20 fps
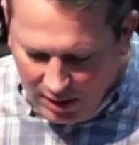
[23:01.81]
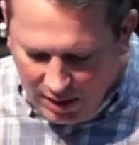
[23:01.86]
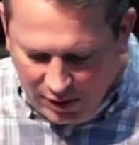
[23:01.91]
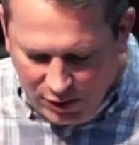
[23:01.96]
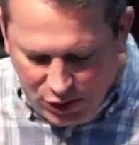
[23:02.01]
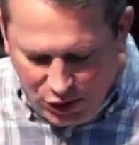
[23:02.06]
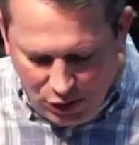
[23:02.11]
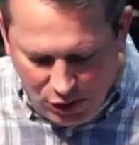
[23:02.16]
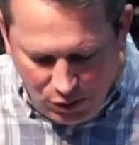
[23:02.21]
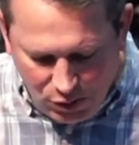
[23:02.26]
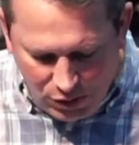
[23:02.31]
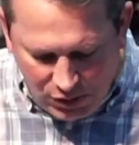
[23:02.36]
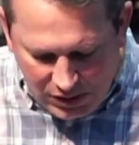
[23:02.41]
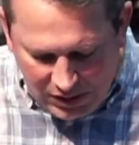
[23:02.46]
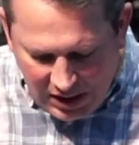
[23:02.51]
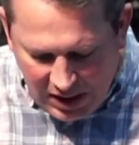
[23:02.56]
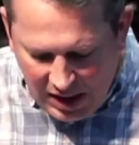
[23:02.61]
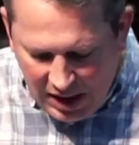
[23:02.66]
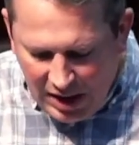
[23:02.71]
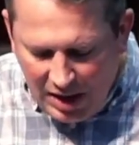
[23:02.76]
and shows
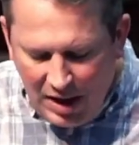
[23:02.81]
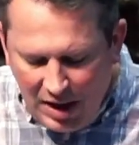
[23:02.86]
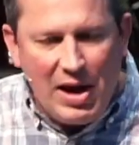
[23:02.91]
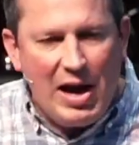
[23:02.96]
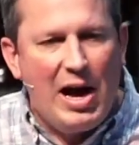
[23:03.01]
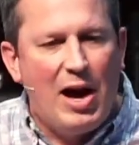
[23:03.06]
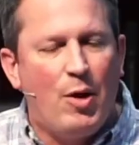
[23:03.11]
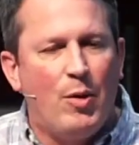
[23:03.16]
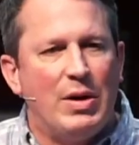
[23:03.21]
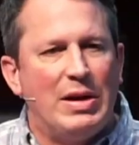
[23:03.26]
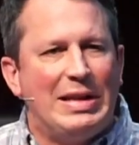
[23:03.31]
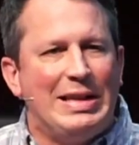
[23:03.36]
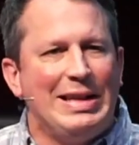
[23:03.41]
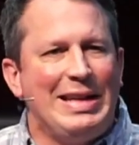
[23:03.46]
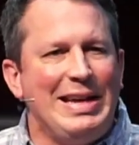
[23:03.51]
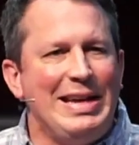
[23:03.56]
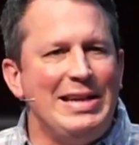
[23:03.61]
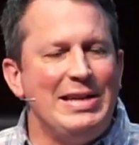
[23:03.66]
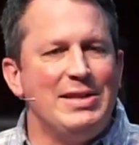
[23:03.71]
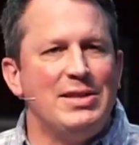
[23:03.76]
how it
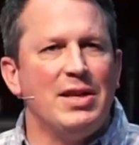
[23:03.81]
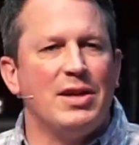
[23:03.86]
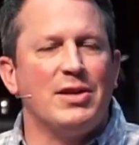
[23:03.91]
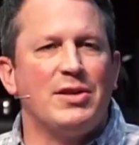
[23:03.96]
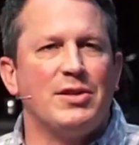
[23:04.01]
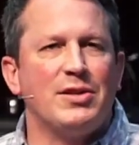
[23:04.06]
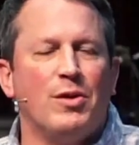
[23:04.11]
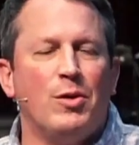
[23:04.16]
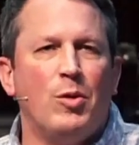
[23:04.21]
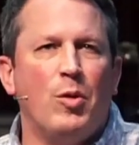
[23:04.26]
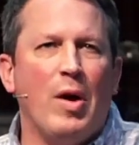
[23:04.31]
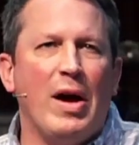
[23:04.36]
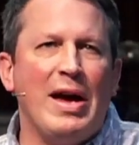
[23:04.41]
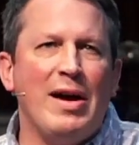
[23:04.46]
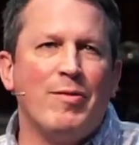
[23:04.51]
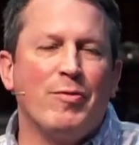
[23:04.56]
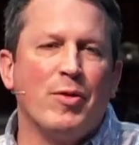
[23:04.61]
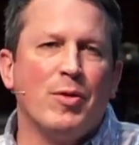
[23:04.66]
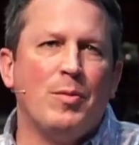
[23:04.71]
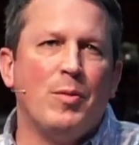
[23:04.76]
leads us away
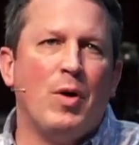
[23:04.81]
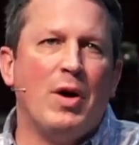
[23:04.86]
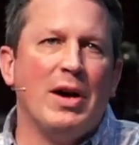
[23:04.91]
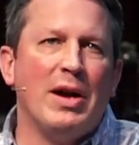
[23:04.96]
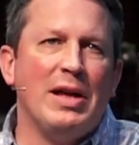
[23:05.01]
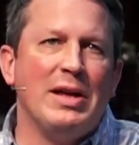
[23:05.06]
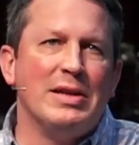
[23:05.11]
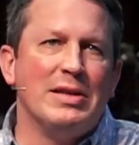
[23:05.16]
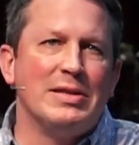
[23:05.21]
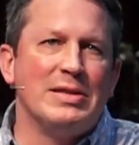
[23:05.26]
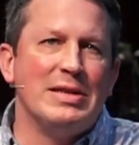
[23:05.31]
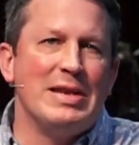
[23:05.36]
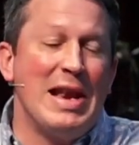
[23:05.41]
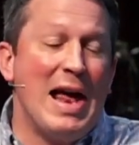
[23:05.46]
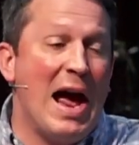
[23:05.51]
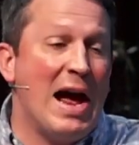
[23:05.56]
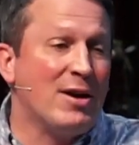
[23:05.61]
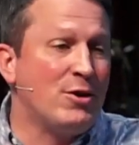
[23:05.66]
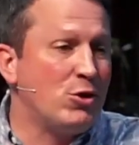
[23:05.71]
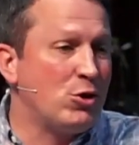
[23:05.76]
from what is
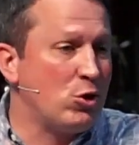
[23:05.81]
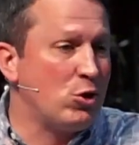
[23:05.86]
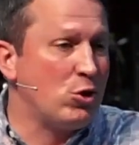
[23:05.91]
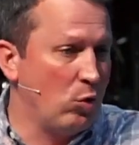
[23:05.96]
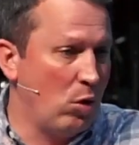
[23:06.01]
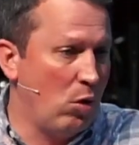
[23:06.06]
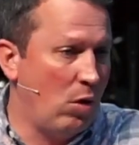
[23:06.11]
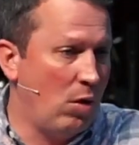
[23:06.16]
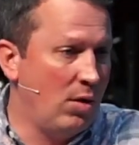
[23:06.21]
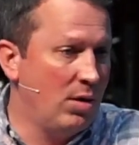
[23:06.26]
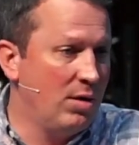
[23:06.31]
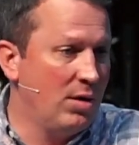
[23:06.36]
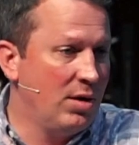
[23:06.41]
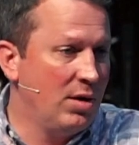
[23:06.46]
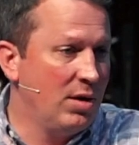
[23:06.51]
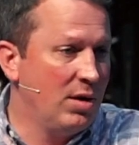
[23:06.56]
natural.